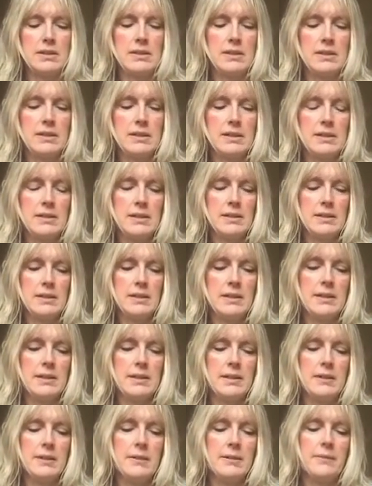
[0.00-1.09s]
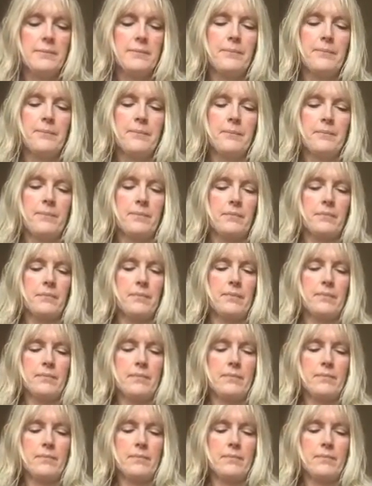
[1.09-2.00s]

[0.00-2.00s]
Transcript: (silence)